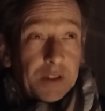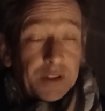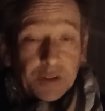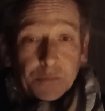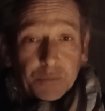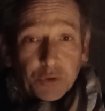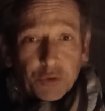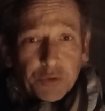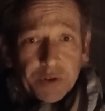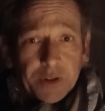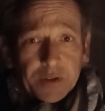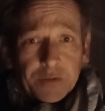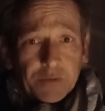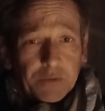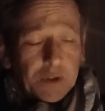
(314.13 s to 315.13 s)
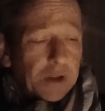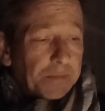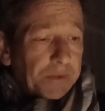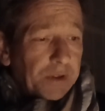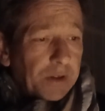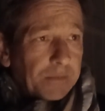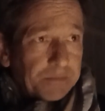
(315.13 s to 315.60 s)
The broadies are all
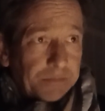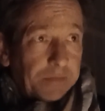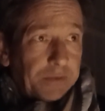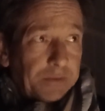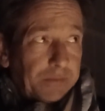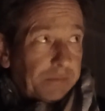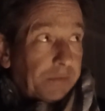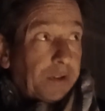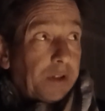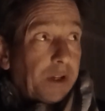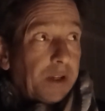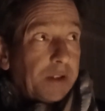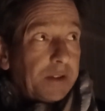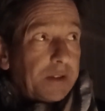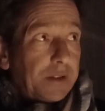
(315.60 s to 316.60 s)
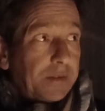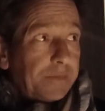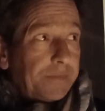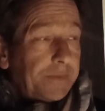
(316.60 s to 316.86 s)
coming up, guns.